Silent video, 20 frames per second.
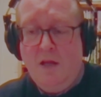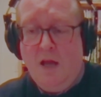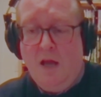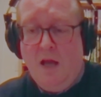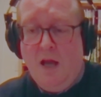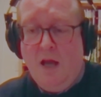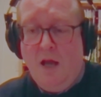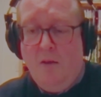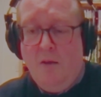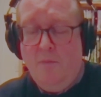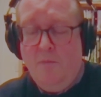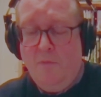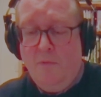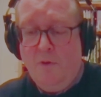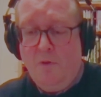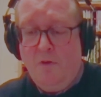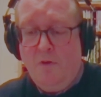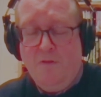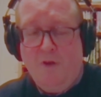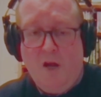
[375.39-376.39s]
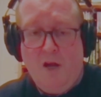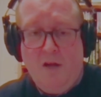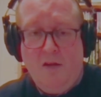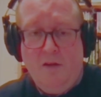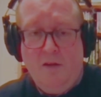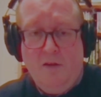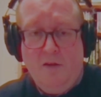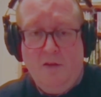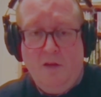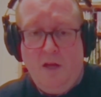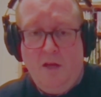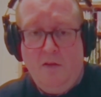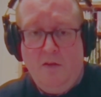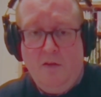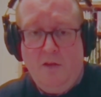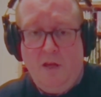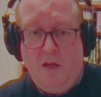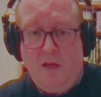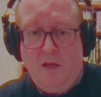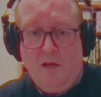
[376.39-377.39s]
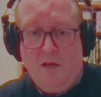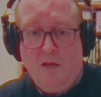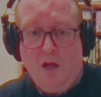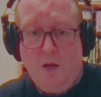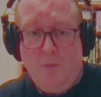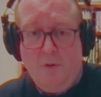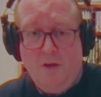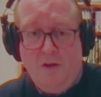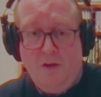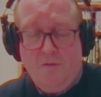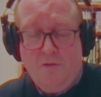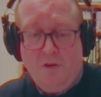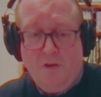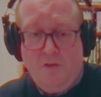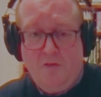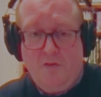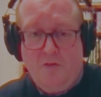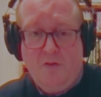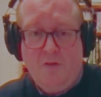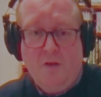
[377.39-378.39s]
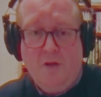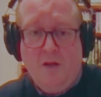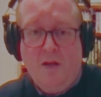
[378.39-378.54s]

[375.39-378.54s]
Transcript: that we find in the Carboniferous.